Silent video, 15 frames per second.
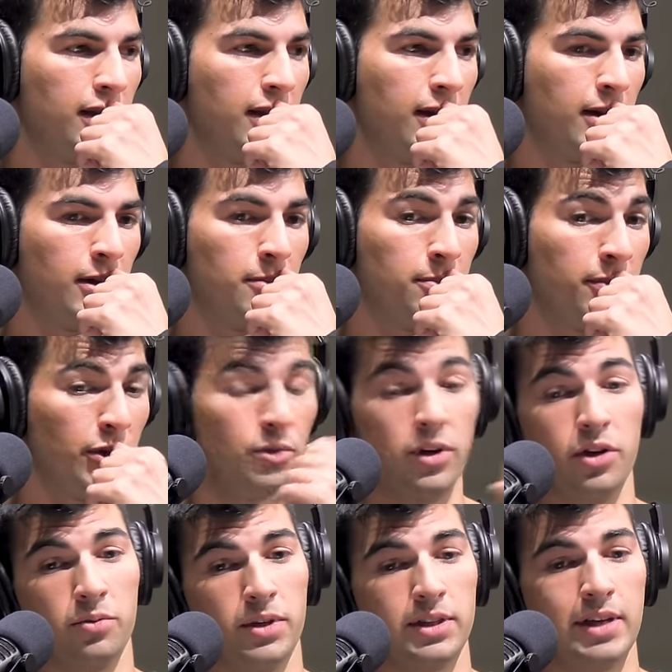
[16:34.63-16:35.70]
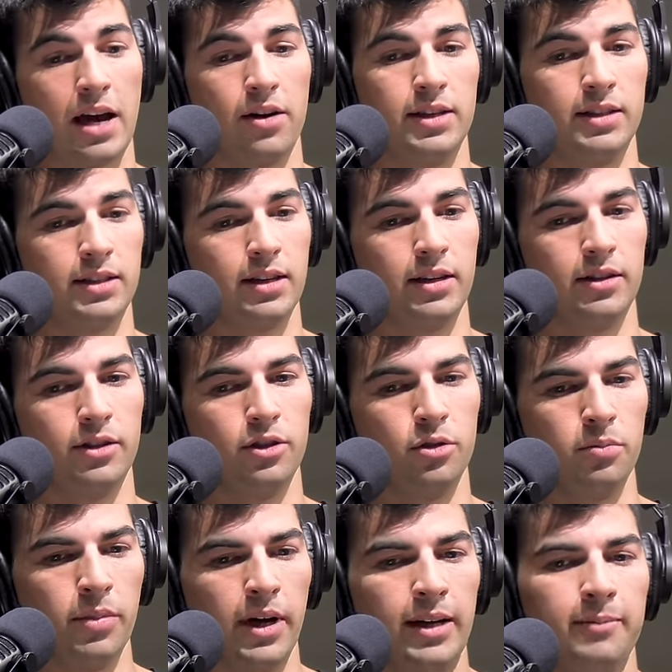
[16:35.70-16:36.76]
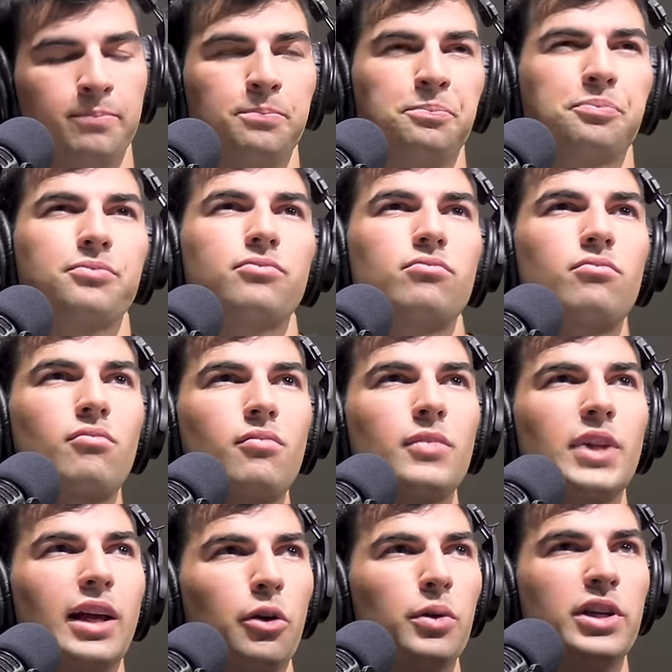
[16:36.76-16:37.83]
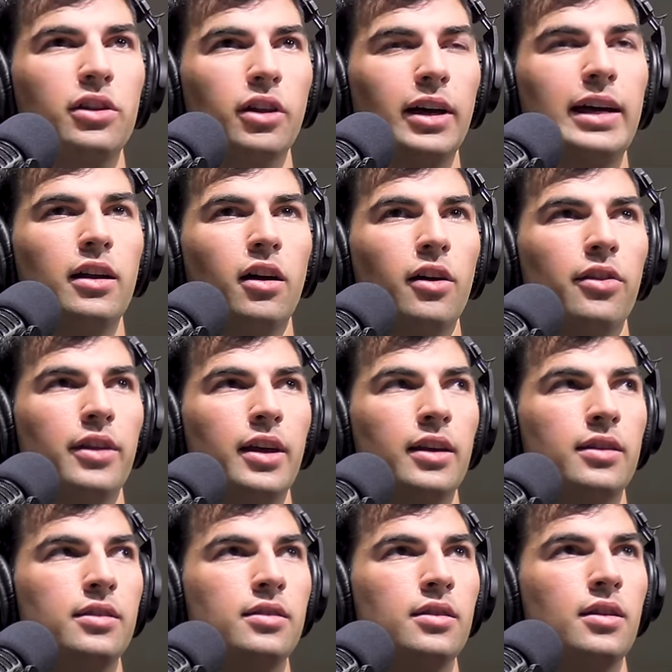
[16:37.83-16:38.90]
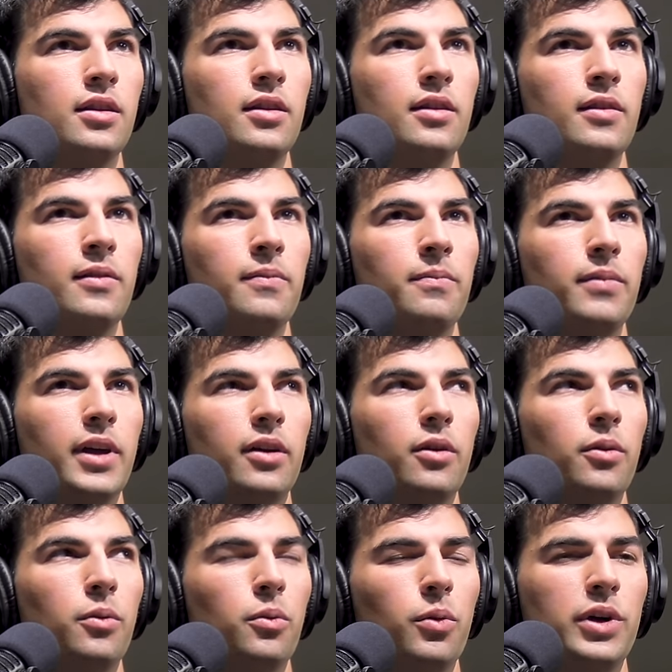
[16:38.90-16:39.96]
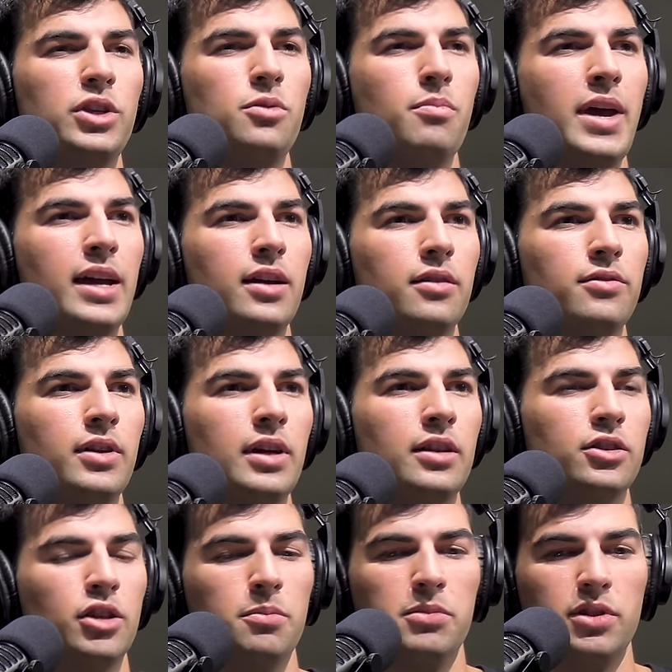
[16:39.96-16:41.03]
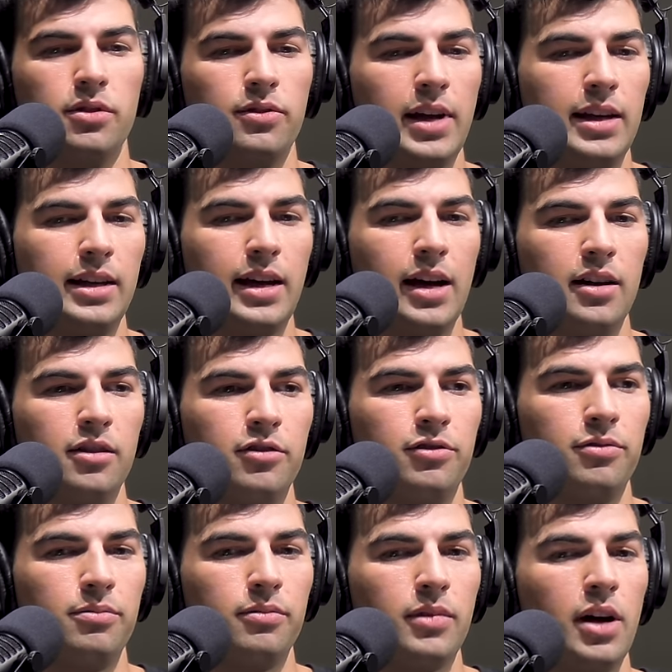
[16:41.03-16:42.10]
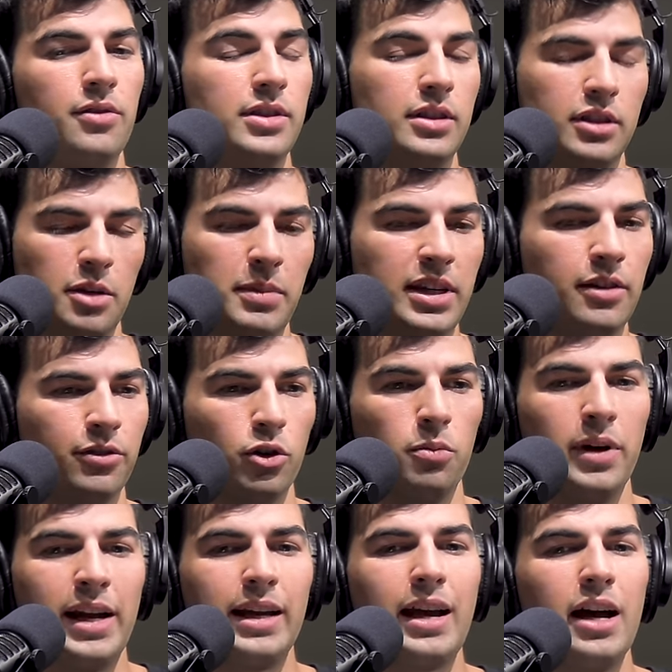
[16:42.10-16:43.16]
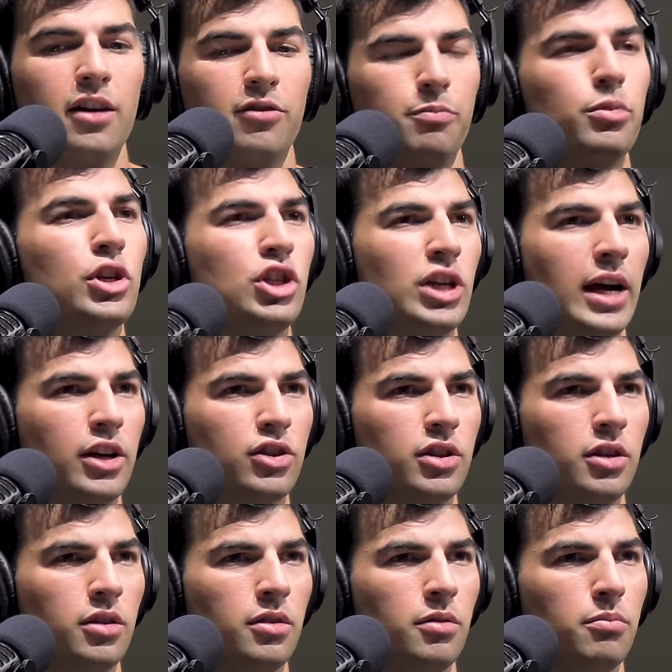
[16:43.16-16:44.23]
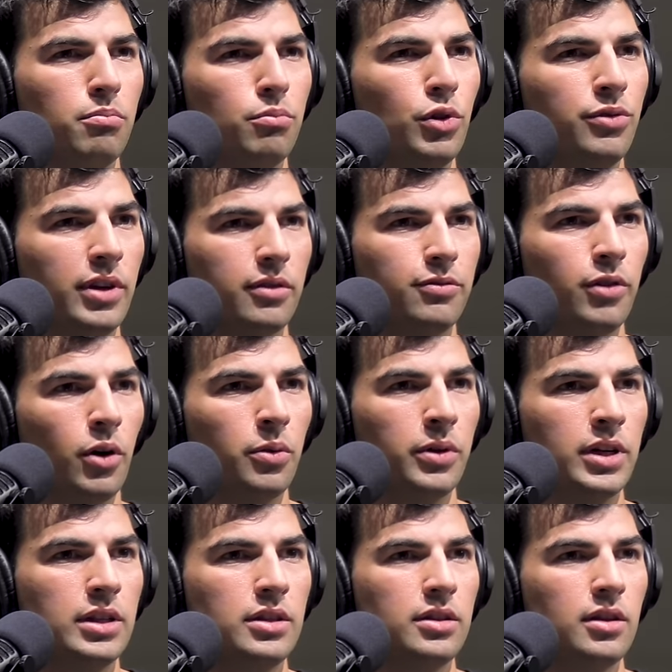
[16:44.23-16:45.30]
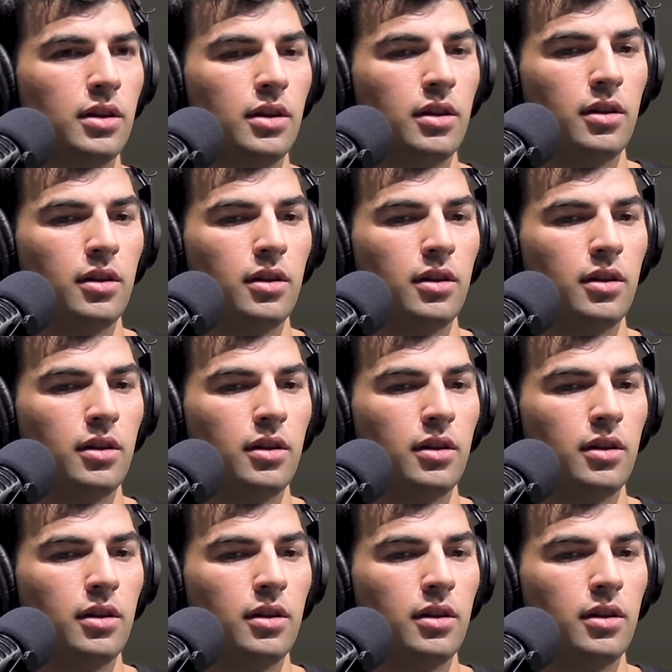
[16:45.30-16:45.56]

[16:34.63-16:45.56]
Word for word: Um, who knows what Saudi's going to do? But like when you look at all this, like what do you make of it in terms of any kind of obviously it's going to be difficult, but any kind of projection moving forwards